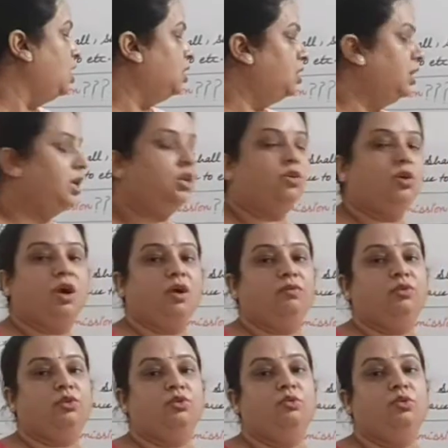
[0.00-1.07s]
then you have
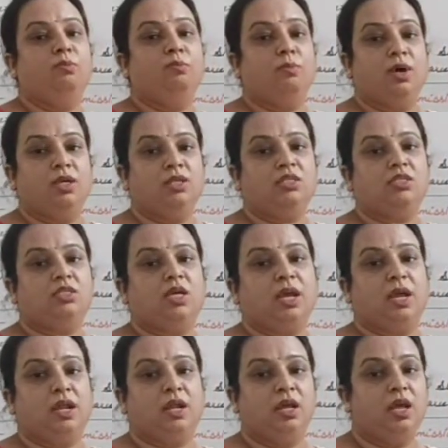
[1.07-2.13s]
to do must
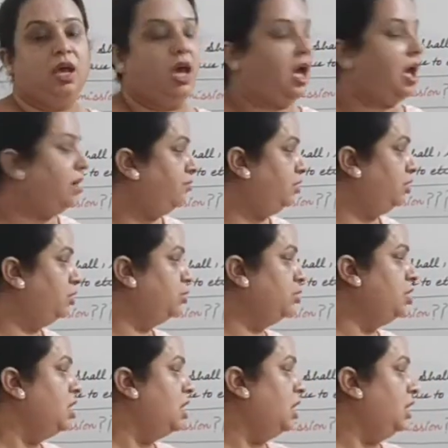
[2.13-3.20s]
and have
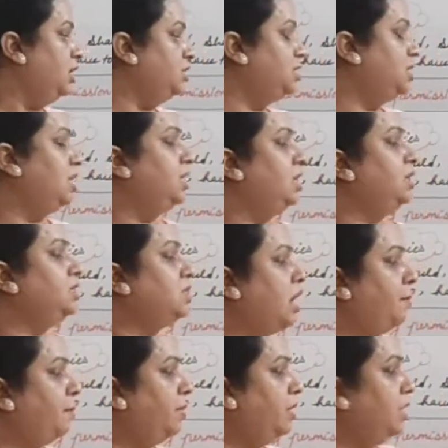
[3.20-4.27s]
to. Let's see the
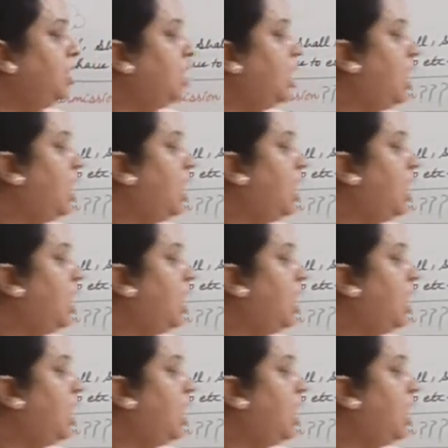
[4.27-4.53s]
example.